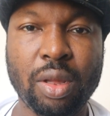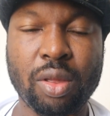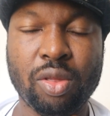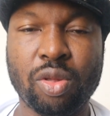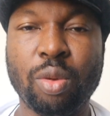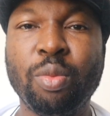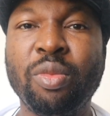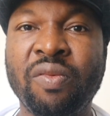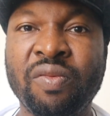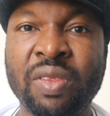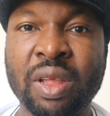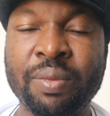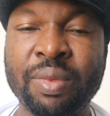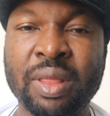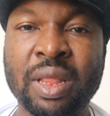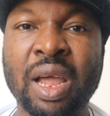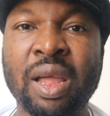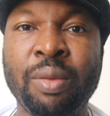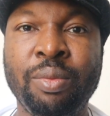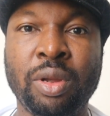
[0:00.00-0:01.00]
Some of
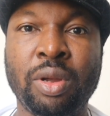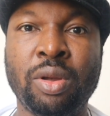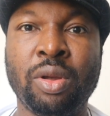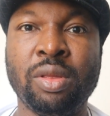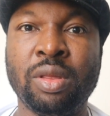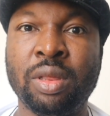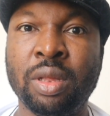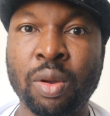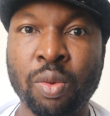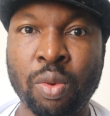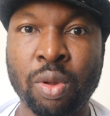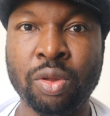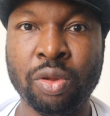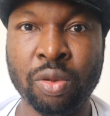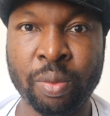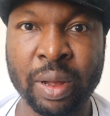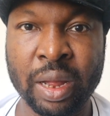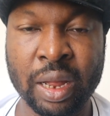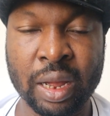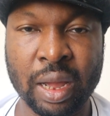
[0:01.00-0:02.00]
them die because they want
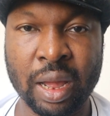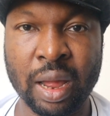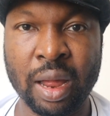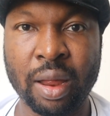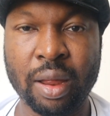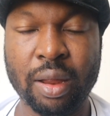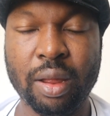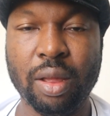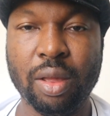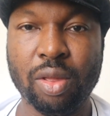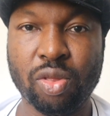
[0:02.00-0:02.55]
to buy a car.